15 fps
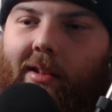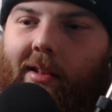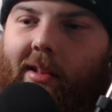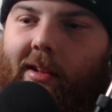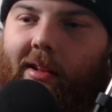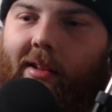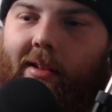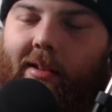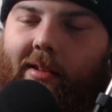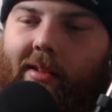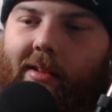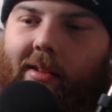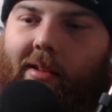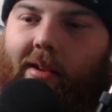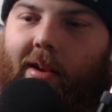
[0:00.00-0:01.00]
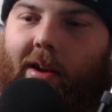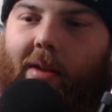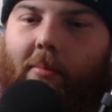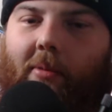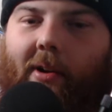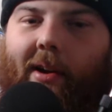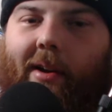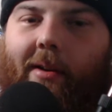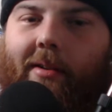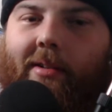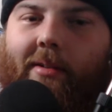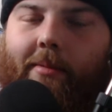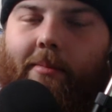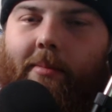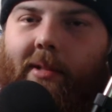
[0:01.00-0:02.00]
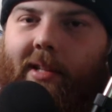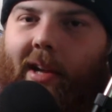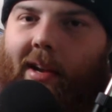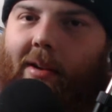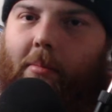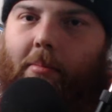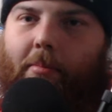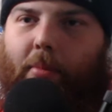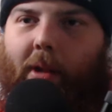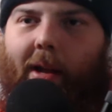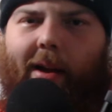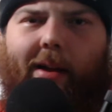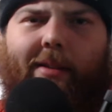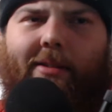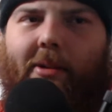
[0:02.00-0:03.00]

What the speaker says: the Nam Ra was kind of blah,